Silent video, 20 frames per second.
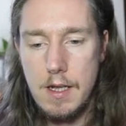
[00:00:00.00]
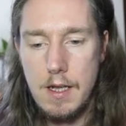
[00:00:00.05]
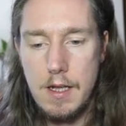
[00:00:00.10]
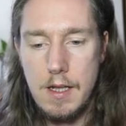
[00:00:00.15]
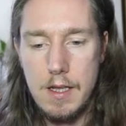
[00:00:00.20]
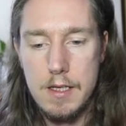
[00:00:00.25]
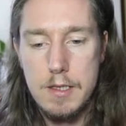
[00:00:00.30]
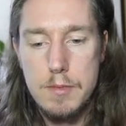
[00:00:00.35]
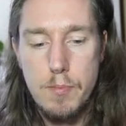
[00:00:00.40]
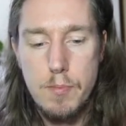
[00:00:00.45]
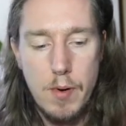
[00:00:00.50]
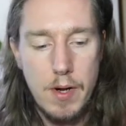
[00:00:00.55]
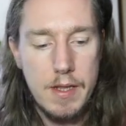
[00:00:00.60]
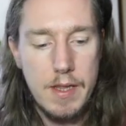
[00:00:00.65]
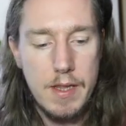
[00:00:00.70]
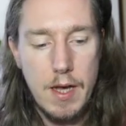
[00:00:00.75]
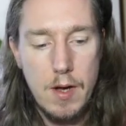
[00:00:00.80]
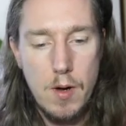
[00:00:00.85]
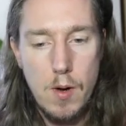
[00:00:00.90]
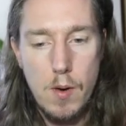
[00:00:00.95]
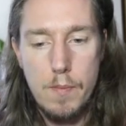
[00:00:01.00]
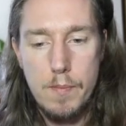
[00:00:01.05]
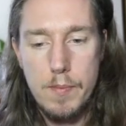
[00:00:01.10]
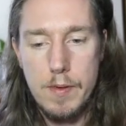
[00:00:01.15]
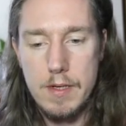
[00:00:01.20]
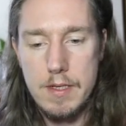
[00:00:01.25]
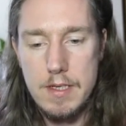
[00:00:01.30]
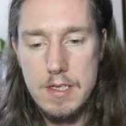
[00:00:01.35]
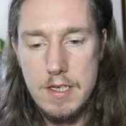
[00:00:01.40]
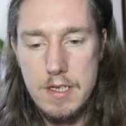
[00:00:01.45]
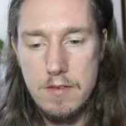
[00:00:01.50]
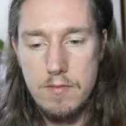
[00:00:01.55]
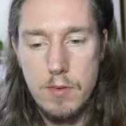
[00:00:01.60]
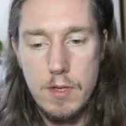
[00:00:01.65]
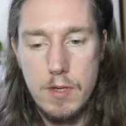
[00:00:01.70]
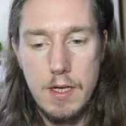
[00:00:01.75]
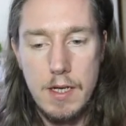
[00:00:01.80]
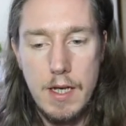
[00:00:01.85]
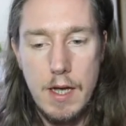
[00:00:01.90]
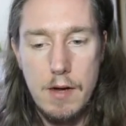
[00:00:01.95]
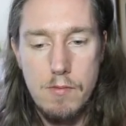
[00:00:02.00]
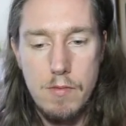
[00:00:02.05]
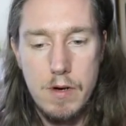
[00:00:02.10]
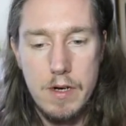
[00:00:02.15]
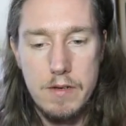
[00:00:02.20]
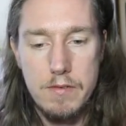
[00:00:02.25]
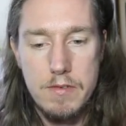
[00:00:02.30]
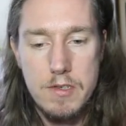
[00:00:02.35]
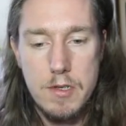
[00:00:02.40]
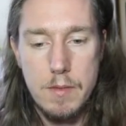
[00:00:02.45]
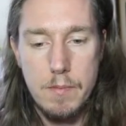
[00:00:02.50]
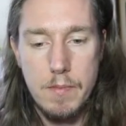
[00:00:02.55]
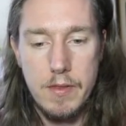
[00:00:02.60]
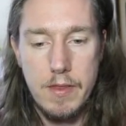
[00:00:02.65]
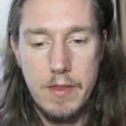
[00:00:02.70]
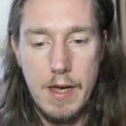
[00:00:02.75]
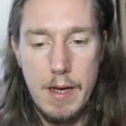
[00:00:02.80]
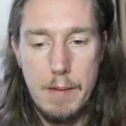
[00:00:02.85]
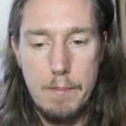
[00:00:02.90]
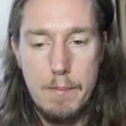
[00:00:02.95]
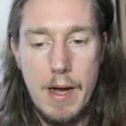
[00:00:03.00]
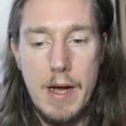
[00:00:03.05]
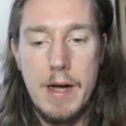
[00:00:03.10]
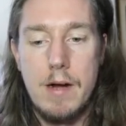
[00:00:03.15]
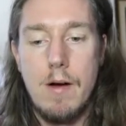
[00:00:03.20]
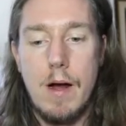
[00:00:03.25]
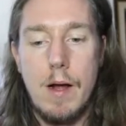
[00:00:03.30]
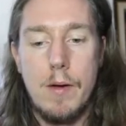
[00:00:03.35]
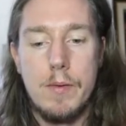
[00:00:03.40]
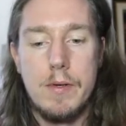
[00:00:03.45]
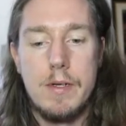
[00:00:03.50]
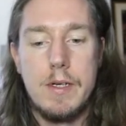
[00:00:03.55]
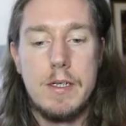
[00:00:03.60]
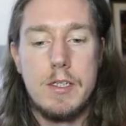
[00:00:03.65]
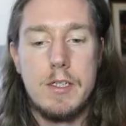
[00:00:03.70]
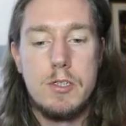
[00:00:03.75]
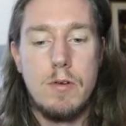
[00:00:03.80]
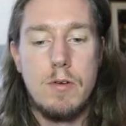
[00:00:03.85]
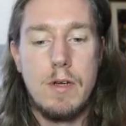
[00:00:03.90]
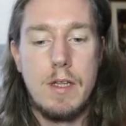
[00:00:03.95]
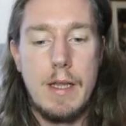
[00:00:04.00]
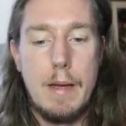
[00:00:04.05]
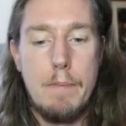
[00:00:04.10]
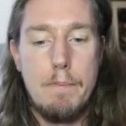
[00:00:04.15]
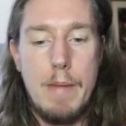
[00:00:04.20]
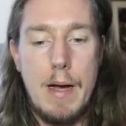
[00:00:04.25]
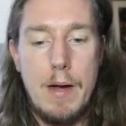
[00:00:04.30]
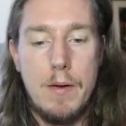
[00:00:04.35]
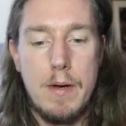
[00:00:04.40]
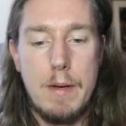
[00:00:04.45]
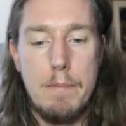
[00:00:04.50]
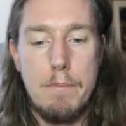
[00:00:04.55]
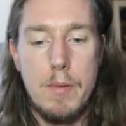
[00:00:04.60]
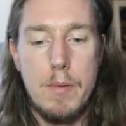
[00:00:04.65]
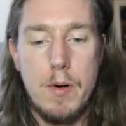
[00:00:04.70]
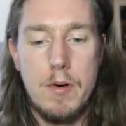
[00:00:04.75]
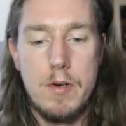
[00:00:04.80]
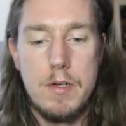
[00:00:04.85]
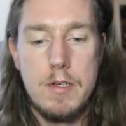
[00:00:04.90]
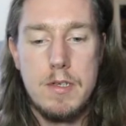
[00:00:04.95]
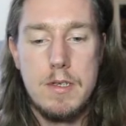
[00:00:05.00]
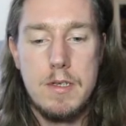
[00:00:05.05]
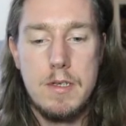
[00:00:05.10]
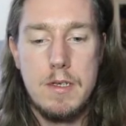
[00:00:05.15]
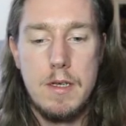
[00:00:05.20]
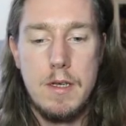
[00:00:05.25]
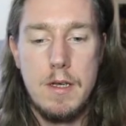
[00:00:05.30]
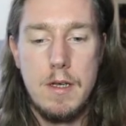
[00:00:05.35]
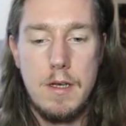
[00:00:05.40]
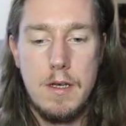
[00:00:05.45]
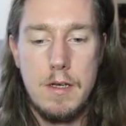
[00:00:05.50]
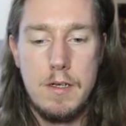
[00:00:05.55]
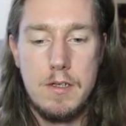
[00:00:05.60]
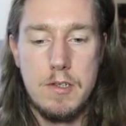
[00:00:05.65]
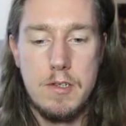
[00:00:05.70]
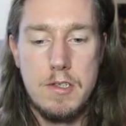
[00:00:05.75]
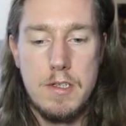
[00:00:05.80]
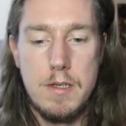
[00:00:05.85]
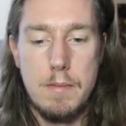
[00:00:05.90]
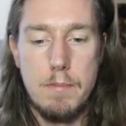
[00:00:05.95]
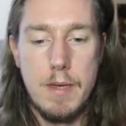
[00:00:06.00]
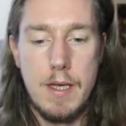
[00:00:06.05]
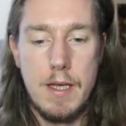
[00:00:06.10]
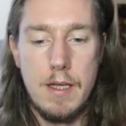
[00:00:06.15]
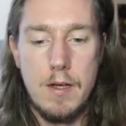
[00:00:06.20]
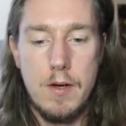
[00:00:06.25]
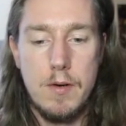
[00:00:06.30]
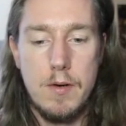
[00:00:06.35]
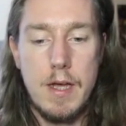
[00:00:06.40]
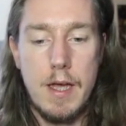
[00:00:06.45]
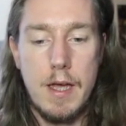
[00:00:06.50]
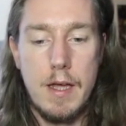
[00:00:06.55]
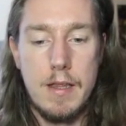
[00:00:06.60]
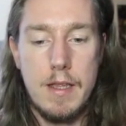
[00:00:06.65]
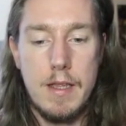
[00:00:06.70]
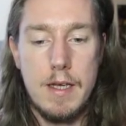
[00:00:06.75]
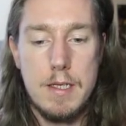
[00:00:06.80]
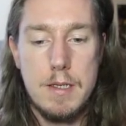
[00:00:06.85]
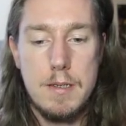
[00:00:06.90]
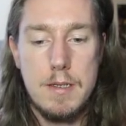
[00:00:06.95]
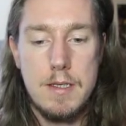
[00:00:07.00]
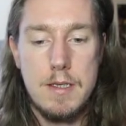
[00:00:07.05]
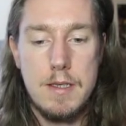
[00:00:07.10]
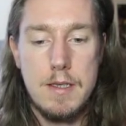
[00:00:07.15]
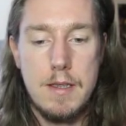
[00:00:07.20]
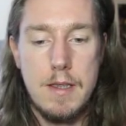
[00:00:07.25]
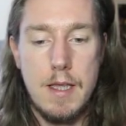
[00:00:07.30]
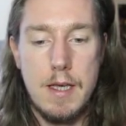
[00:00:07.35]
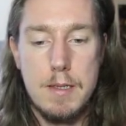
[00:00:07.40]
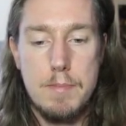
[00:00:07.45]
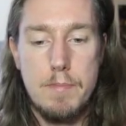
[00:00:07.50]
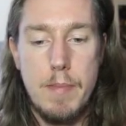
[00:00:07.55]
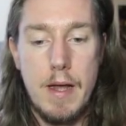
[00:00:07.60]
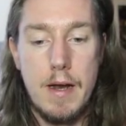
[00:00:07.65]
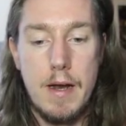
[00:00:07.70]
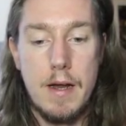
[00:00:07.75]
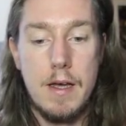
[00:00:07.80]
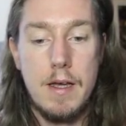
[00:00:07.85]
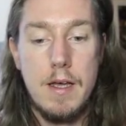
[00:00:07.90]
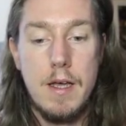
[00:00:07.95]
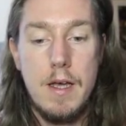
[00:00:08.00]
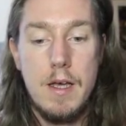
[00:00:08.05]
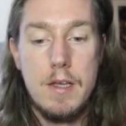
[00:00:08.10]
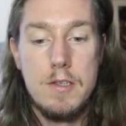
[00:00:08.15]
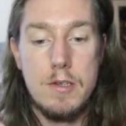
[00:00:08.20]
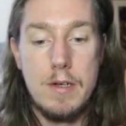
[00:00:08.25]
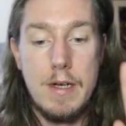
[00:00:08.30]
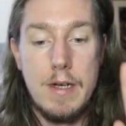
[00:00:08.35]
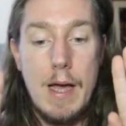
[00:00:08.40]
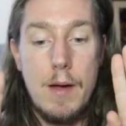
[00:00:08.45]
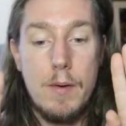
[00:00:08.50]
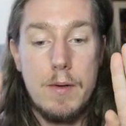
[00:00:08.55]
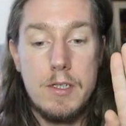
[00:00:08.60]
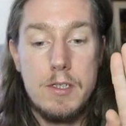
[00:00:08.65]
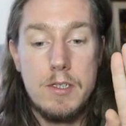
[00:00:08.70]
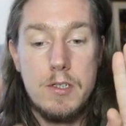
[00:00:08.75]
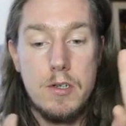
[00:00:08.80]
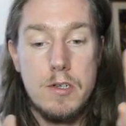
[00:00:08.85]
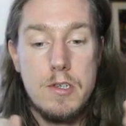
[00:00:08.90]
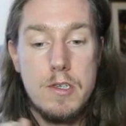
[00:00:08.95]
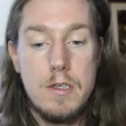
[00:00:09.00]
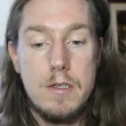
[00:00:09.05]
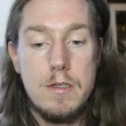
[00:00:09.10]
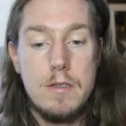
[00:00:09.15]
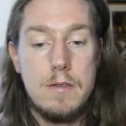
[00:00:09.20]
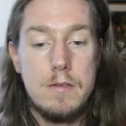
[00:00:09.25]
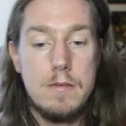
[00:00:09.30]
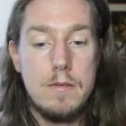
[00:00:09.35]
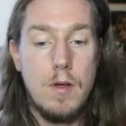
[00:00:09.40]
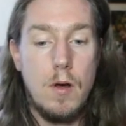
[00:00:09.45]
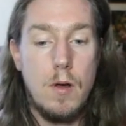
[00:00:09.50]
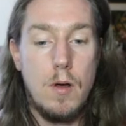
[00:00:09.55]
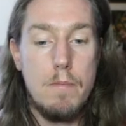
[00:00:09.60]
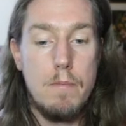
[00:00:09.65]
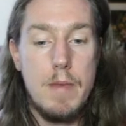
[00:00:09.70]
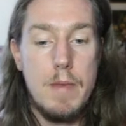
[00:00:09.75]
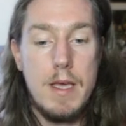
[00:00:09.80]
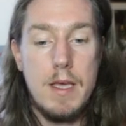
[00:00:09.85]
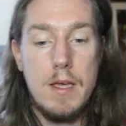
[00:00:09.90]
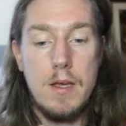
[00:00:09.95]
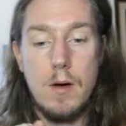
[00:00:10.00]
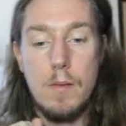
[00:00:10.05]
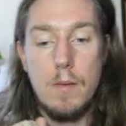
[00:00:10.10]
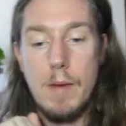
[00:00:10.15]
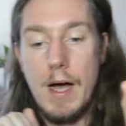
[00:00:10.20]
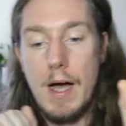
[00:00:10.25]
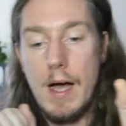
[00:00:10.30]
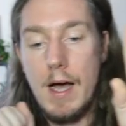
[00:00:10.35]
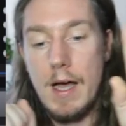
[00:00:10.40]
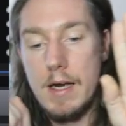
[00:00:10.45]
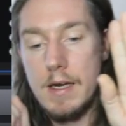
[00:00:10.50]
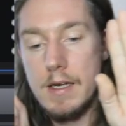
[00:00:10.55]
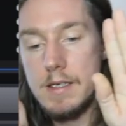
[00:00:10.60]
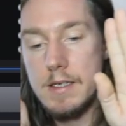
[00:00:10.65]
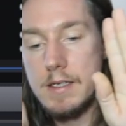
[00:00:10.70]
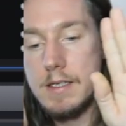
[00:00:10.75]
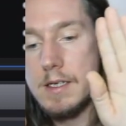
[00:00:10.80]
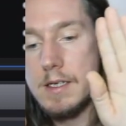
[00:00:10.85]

Let's bring that up and see if we can get rid of some of that background and shrink that bounding box just to me. Okay, that's better. So now it's just on me, on my hand.